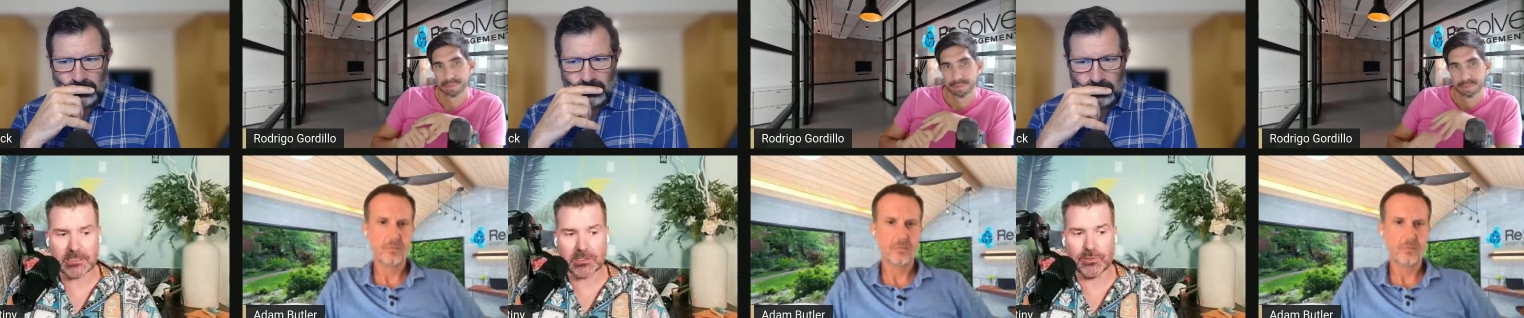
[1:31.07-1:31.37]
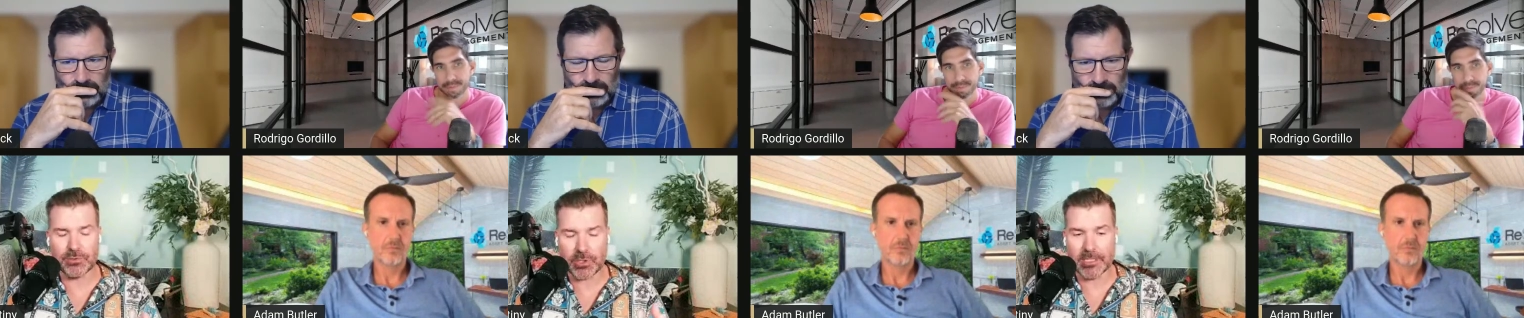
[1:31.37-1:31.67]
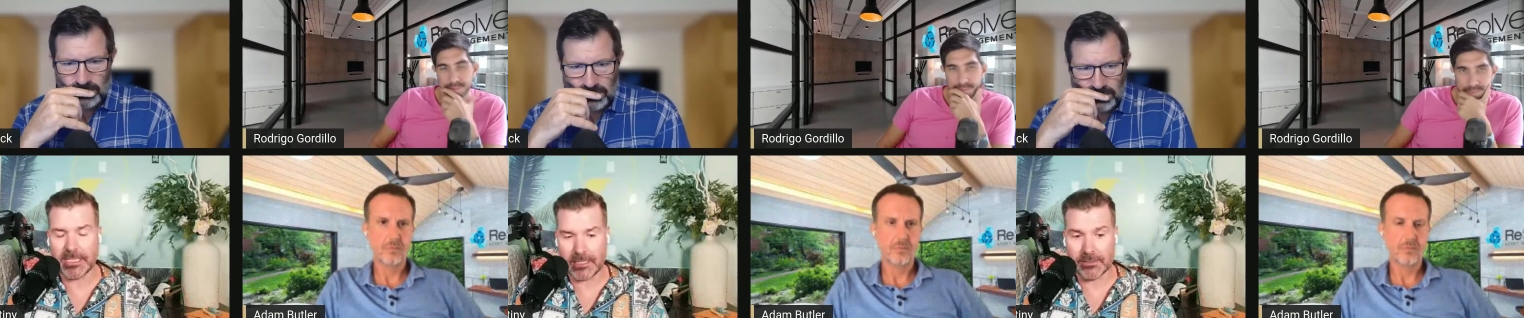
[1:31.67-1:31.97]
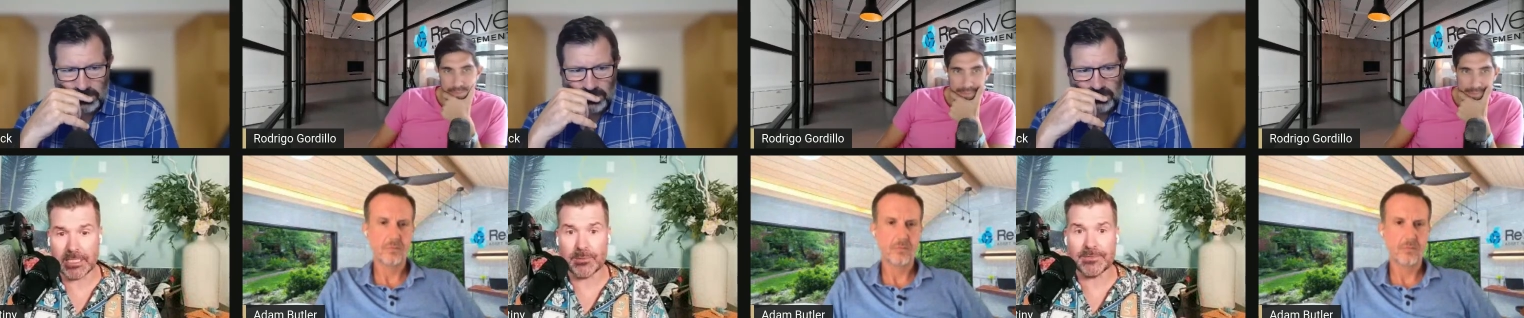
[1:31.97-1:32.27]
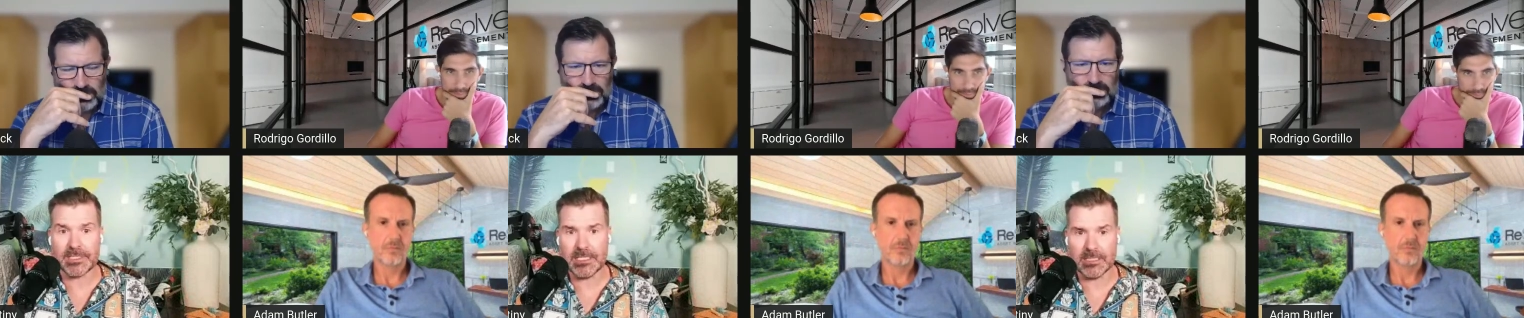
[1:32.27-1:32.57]
Speaker 1: slow drawdown like
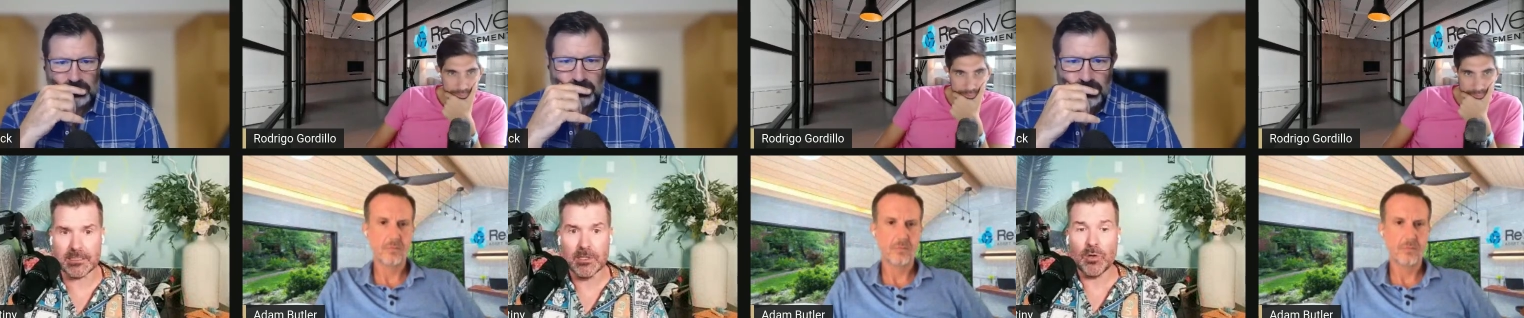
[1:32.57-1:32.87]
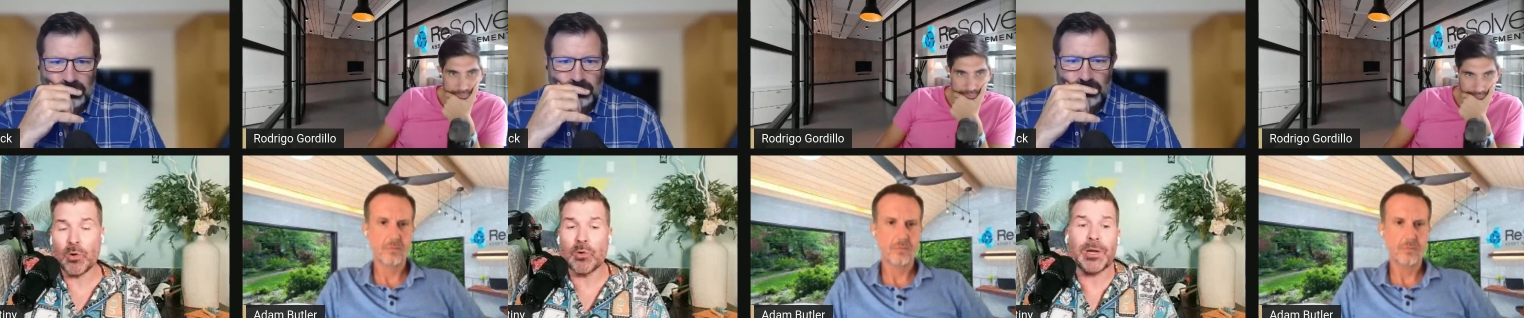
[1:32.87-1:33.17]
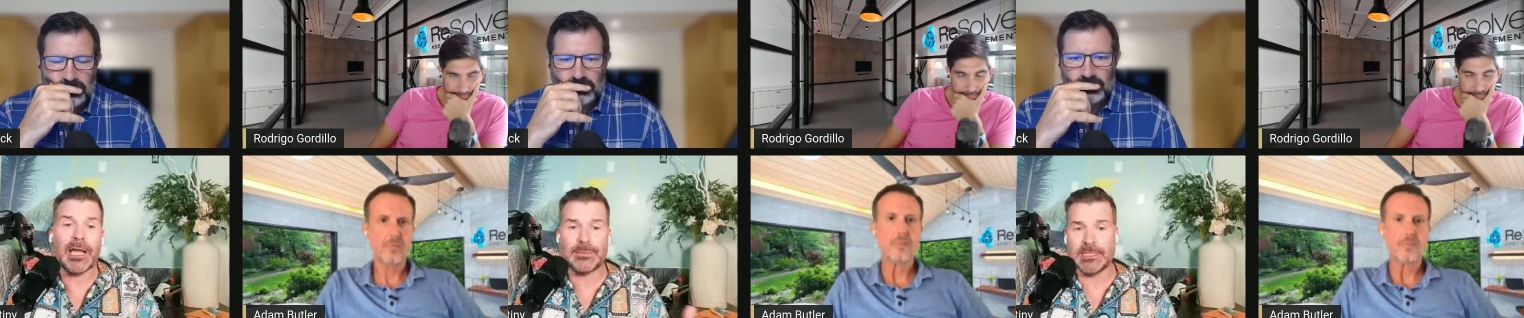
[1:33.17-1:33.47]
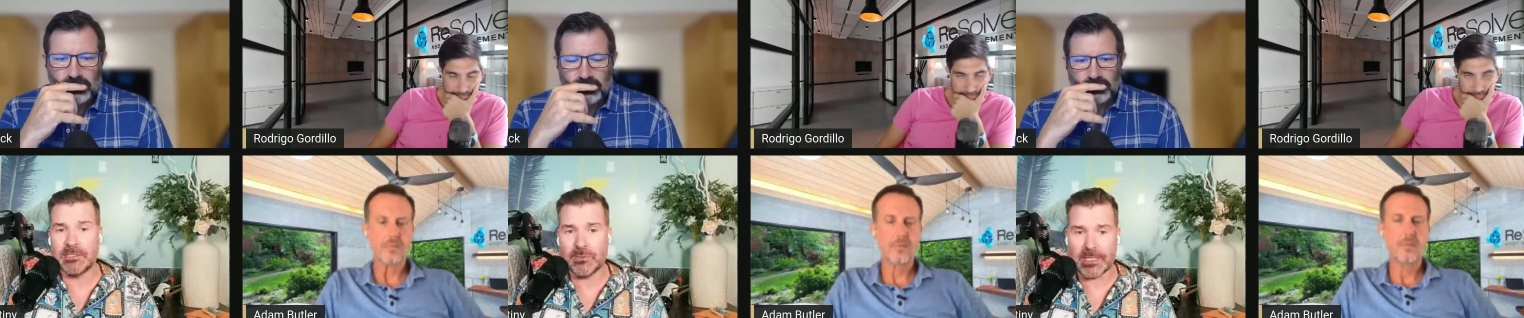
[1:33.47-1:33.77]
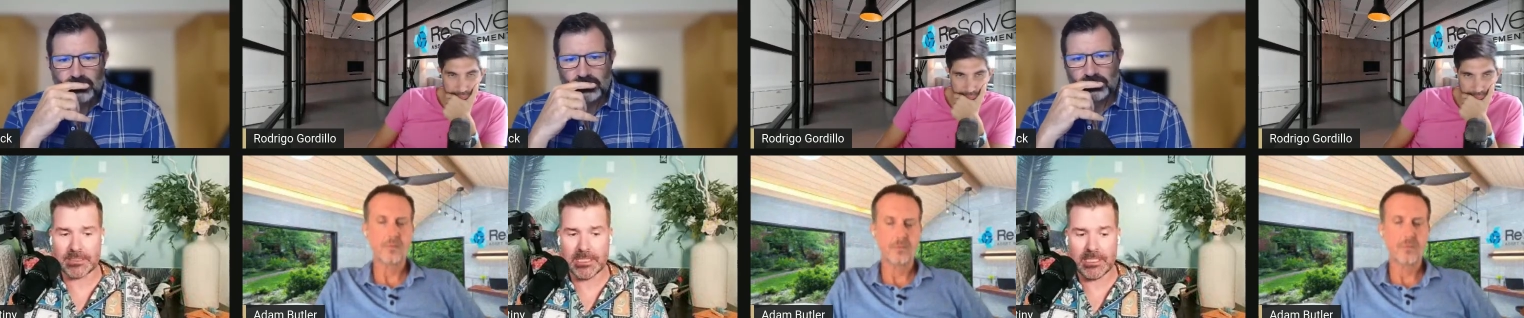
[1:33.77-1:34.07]
we've seen, or what happened in two
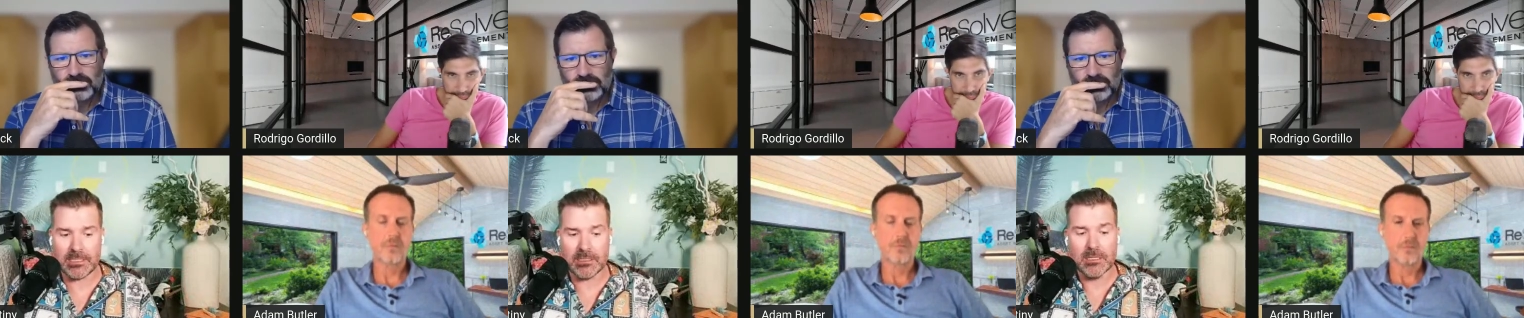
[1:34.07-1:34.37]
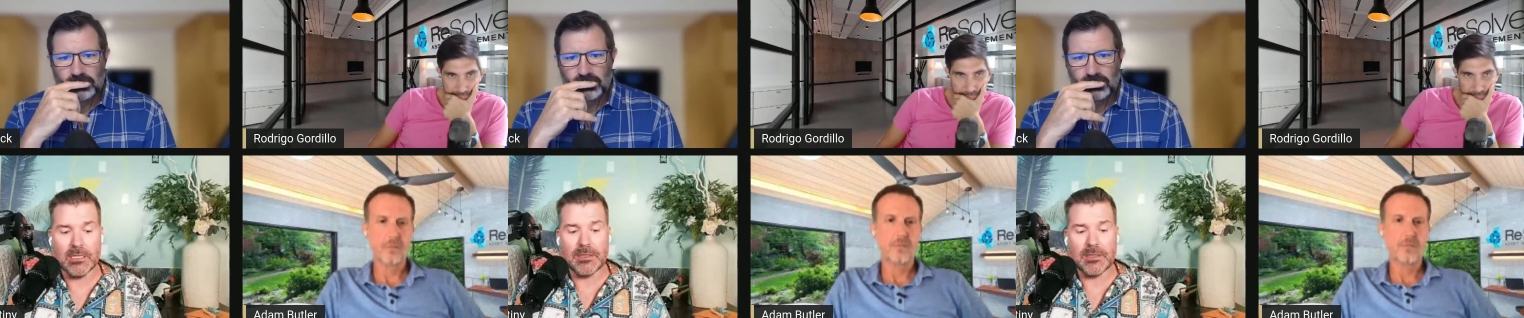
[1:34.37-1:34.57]
thousand eight,